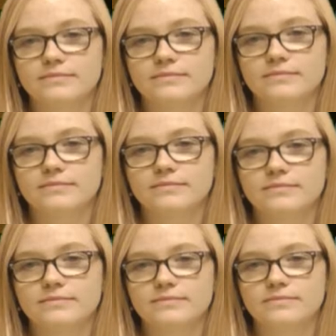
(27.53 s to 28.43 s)

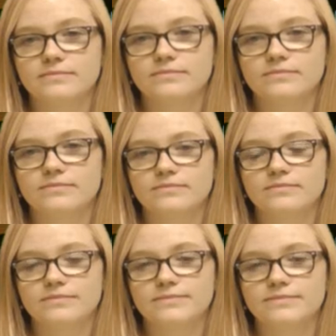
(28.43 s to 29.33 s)

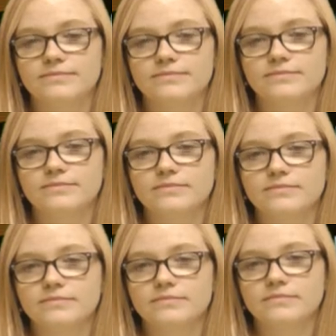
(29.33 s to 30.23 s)

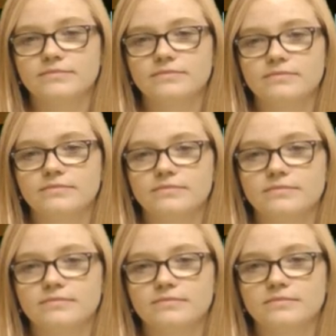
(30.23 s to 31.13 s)

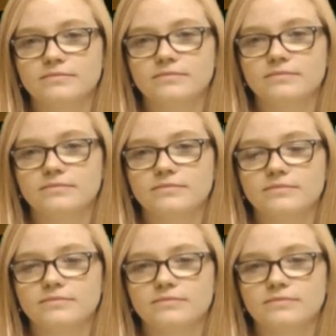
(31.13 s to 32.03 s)

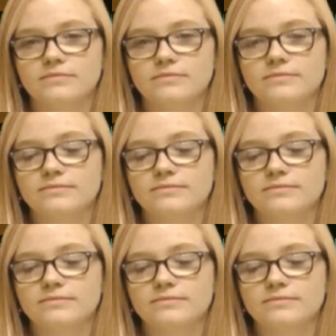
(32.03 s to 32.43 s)
(silent)